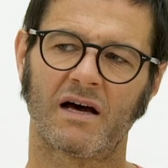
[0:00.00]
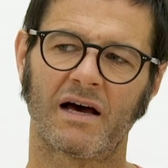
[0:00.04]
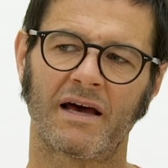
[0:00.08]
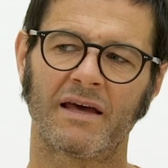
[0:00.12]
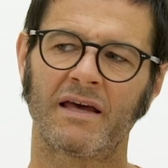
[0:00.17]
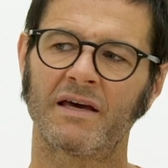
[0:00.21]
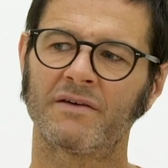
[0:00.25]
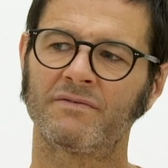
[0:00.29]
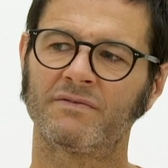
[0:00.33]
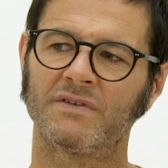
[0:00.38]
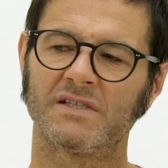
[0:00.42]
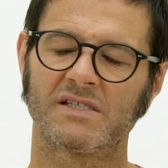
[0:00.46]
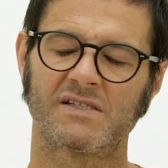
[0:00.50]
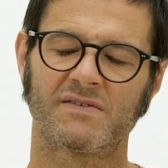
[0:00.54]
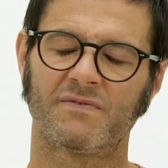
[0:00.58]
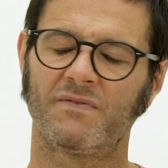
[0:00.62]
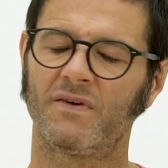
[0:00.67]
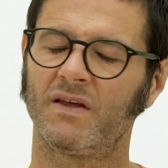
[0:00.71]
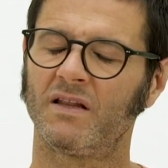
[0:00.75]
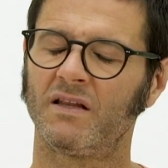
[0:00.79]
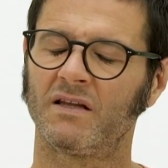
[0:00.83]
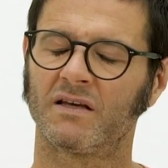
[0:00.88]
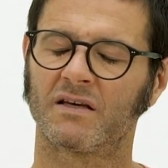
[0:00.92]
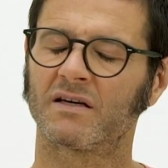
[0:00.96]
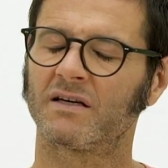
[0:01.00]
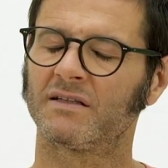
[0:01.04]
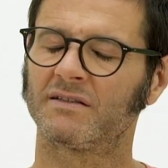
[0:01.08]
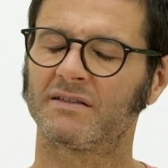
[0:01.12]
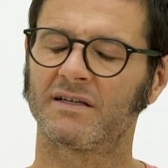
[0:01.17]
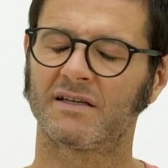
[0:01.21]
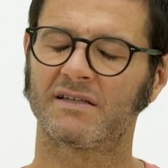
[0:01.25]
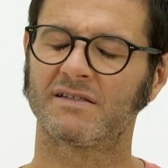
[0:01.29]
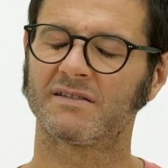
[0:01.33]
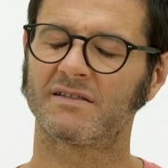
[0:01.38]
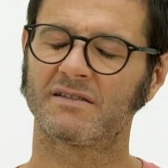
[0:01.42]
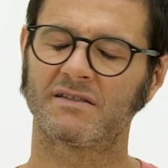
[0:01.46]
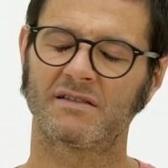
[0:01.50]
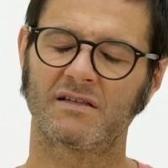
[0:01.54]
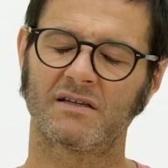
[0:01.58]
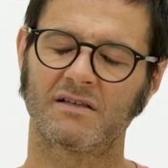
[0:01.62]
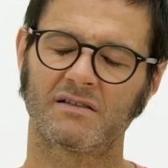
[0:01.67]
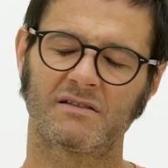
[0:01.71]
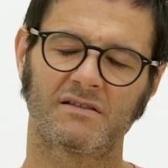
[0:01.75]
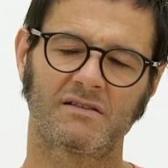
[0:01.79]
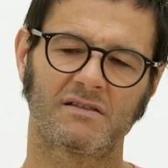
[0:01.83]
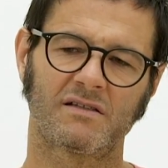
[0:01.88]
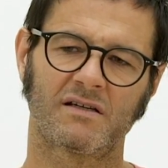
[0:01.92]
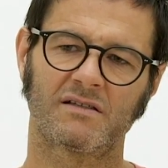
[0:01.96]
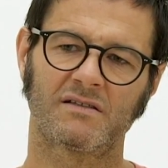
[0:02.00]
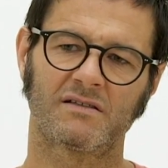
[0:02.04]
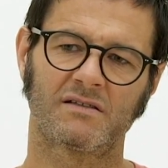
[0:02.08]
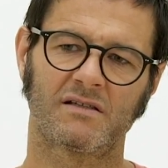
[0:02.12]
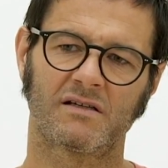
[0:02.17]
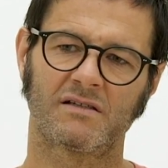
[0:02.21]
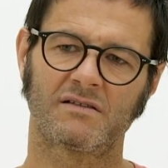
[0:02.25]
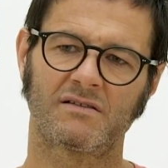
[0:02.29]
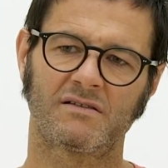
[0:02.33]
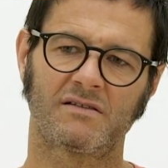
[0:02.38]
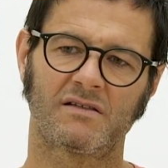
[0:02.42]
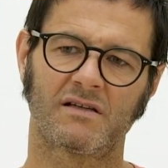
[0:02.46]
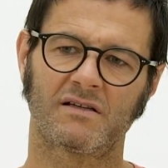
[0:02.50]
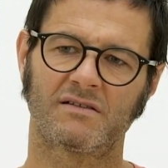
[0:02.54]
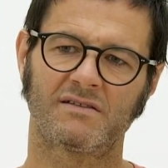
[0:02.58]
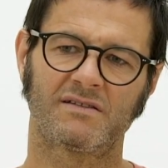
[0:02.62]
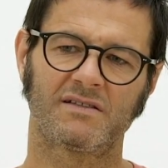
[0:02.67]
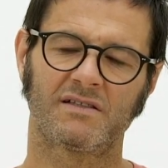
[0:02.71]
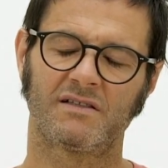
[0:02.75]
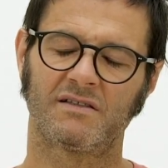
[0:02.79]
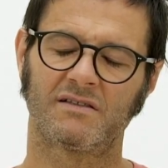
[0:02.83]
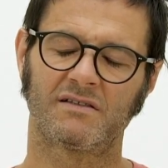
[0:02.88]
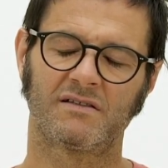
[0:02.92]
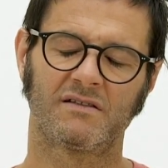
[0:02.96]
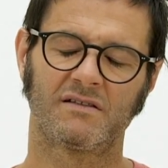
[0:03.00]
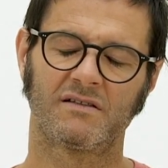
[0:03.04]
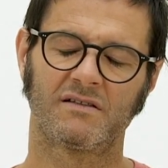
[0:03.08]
I have this feeling, and that's it.